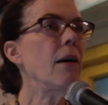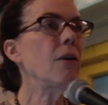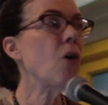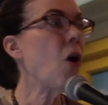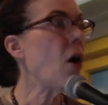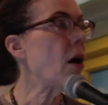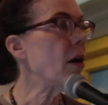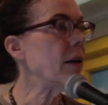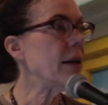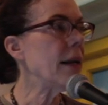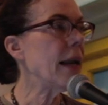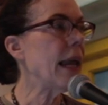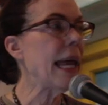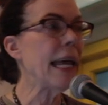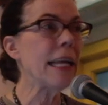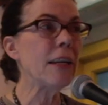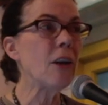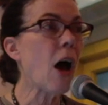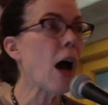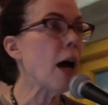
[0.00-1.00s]
not
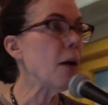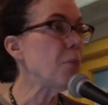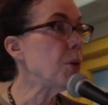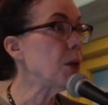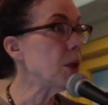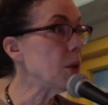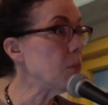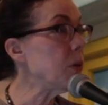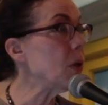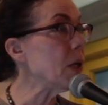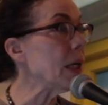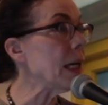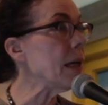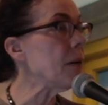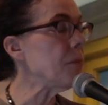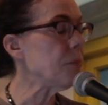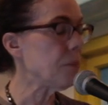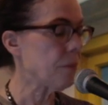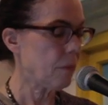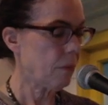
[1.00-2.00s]
in
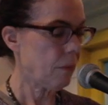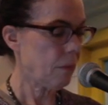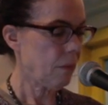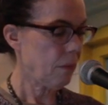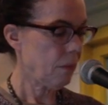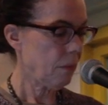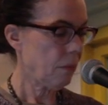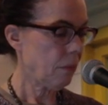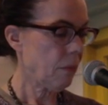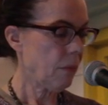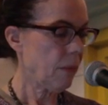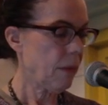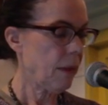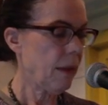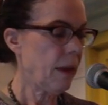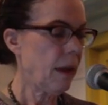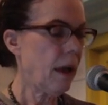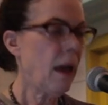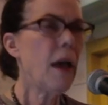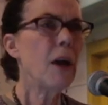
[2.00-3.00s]
hyperbole.
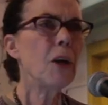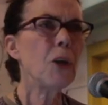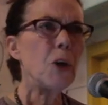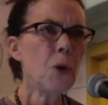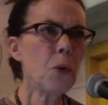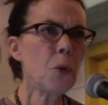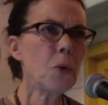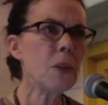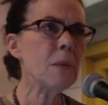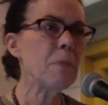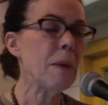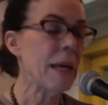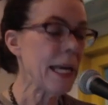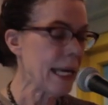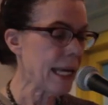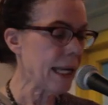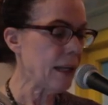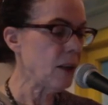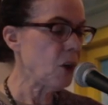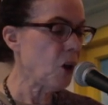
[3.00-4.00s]
You
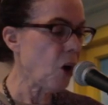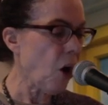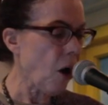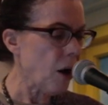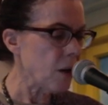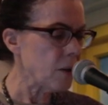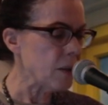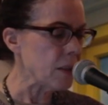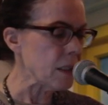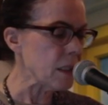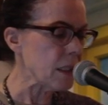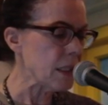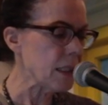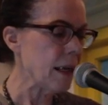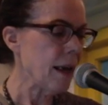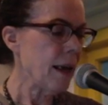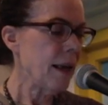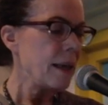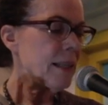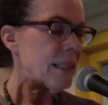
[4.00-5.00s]
speak in
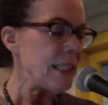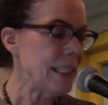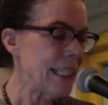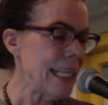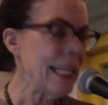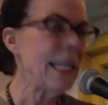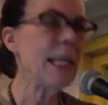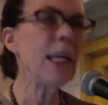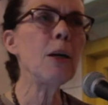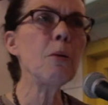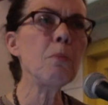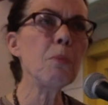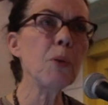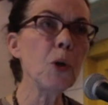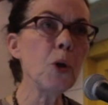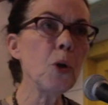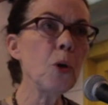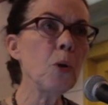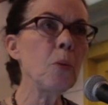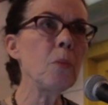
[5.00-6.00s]
gardens, seeding
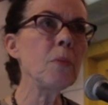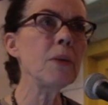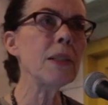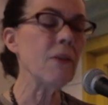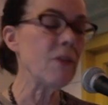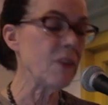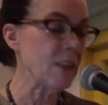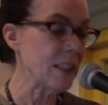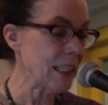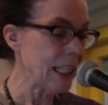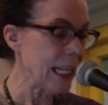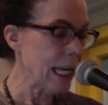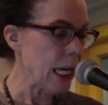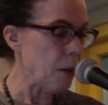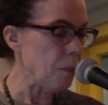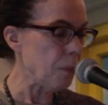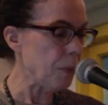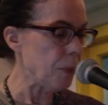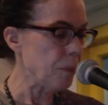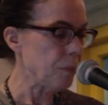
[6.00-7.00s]
blooms of
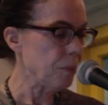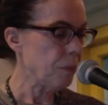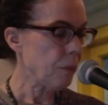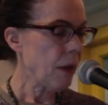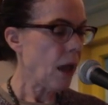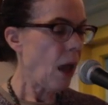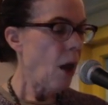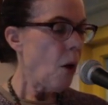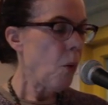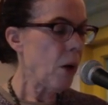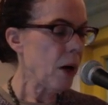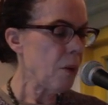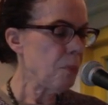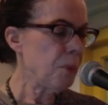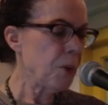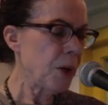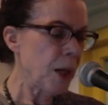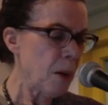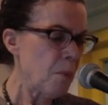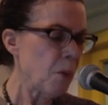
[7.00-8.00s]
sleep, where
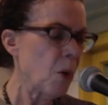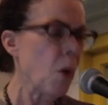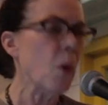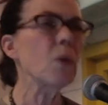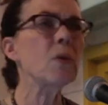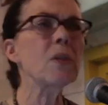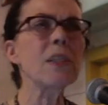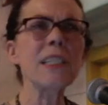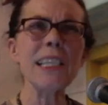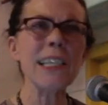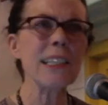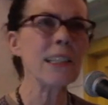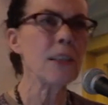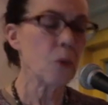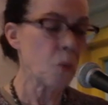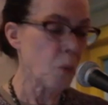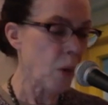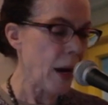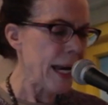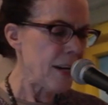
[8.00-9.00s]
primrose
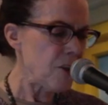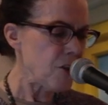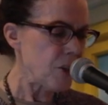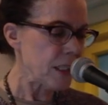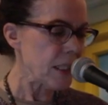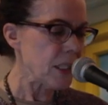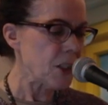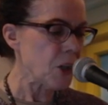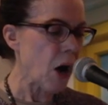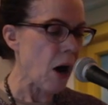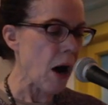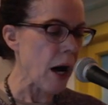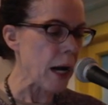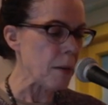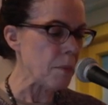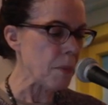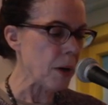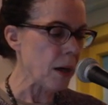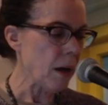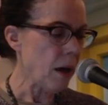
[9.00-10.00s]
disarranges
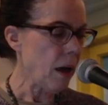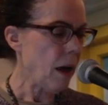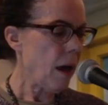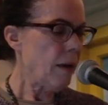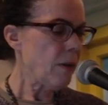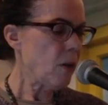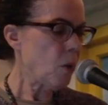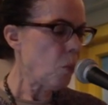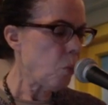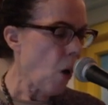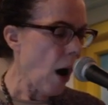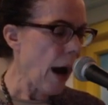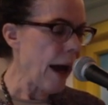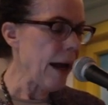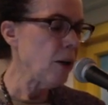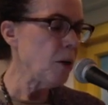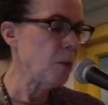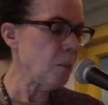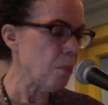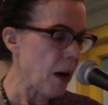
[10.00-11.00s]
time. The
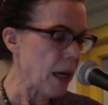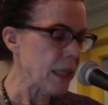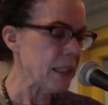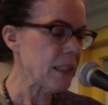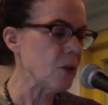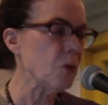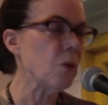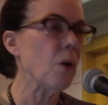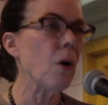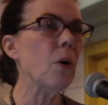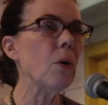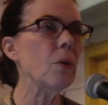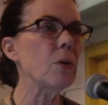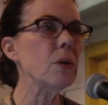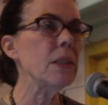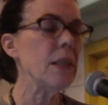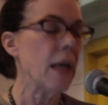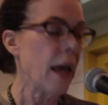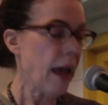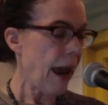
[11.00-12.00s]
wild musk
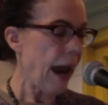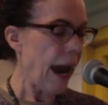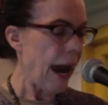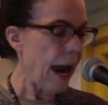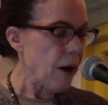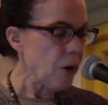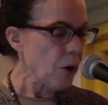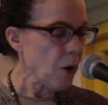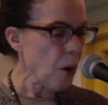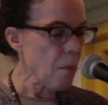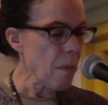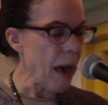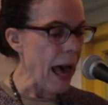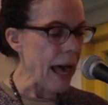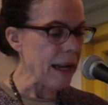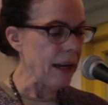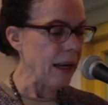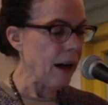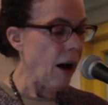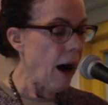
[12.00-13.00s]
grows,
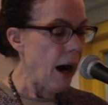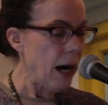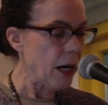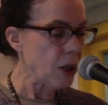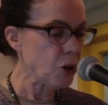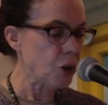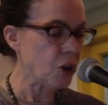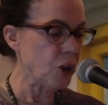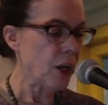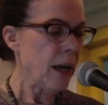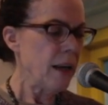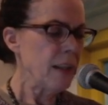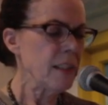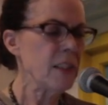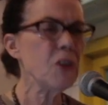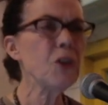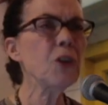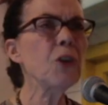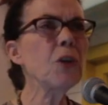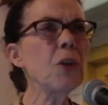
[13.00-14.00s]
aromatic hush
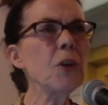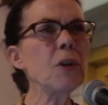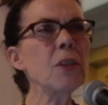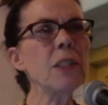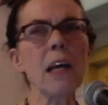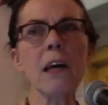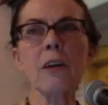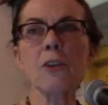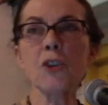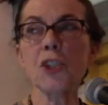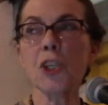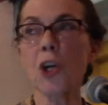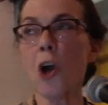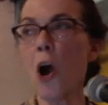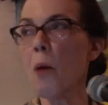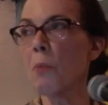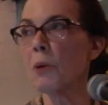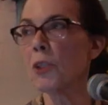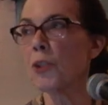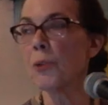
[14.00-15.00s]
stirs a
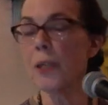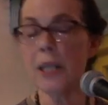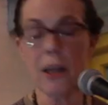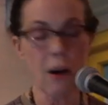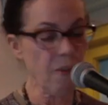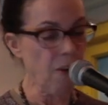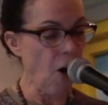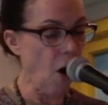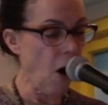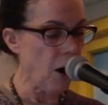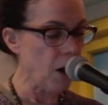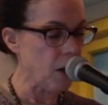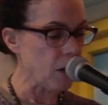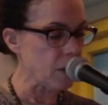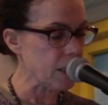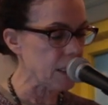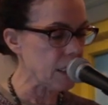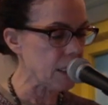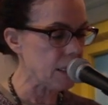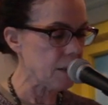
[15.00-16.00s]
geometry of
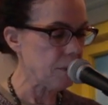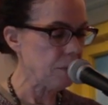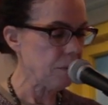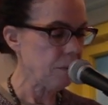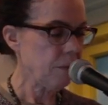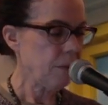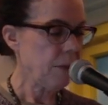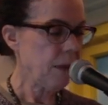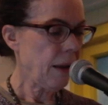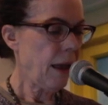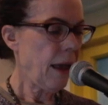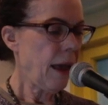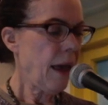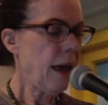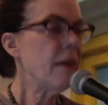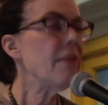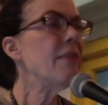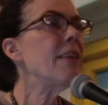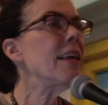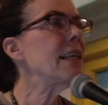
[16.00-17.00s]
hearts.
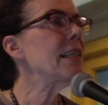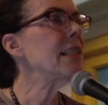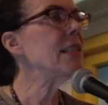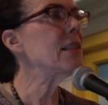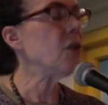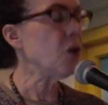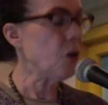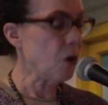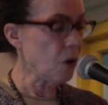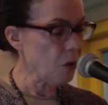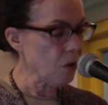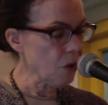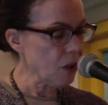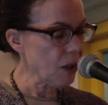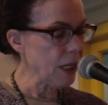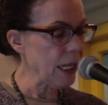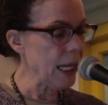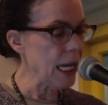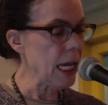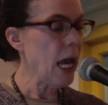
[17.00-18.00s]
This
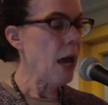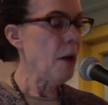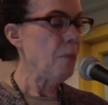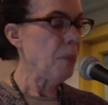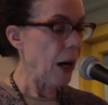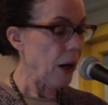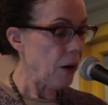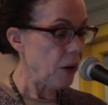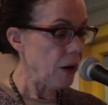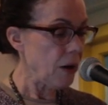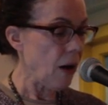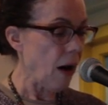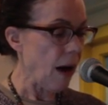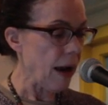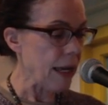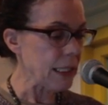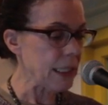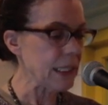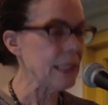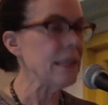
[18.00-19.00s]
earthly
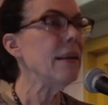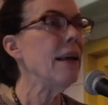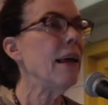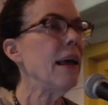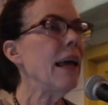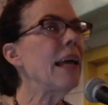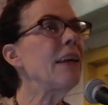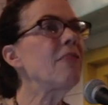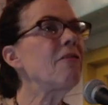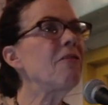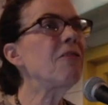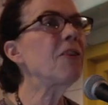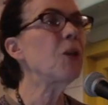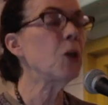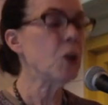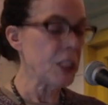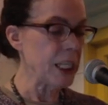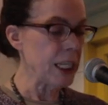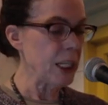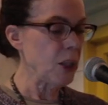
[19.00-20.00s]
paradise,
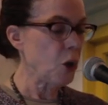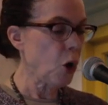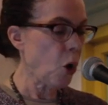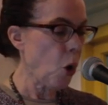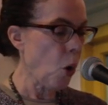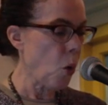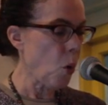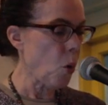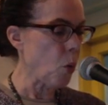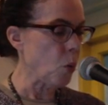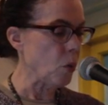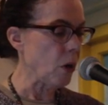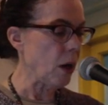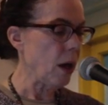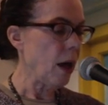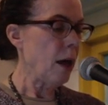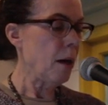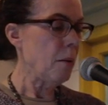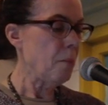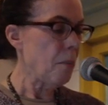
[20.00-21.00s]
inverting cone,
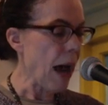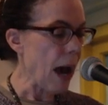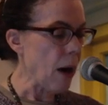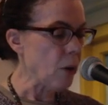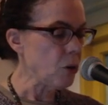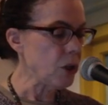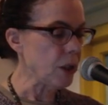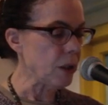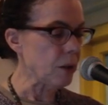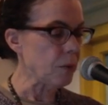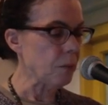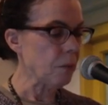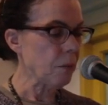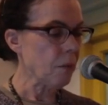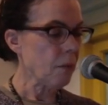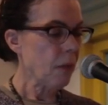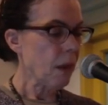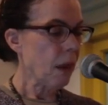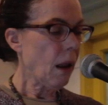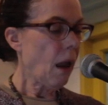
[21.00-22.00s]
mountain,
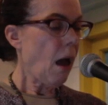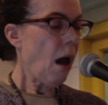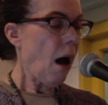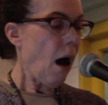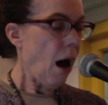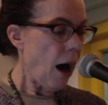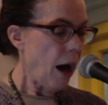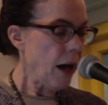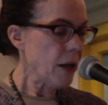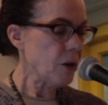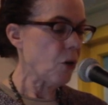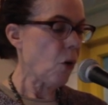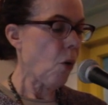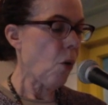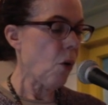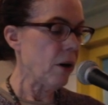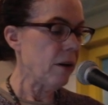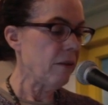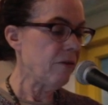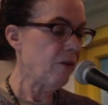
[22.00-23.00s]
hut
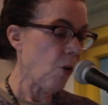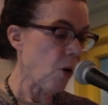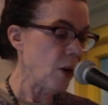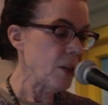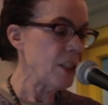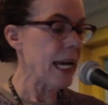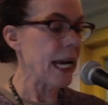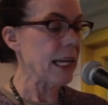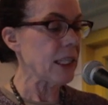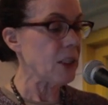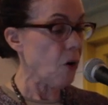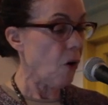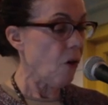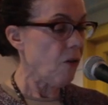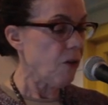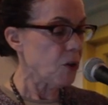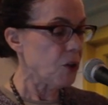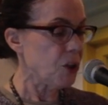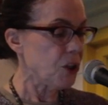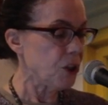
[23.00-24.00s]
or vortex
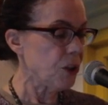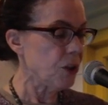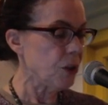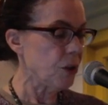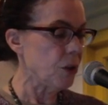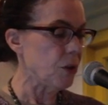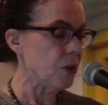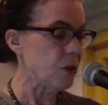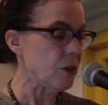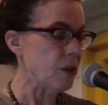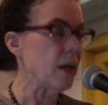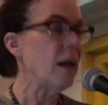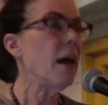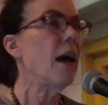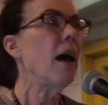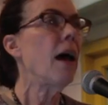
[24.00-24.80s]
overturned,